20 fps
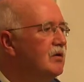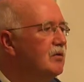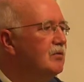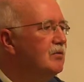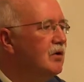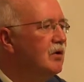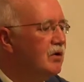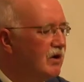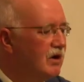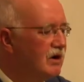
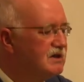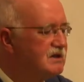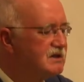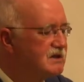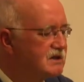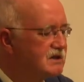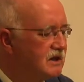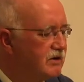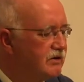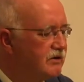more a
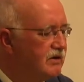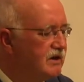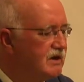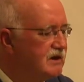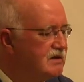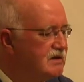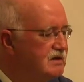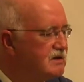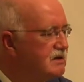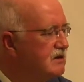
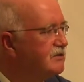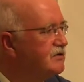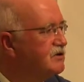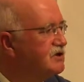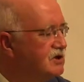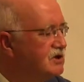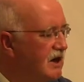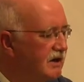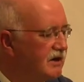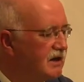series of
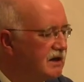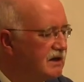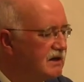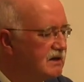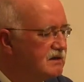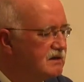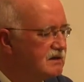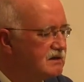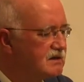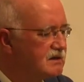
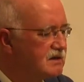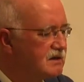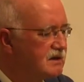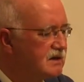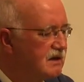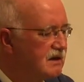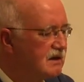sheddings.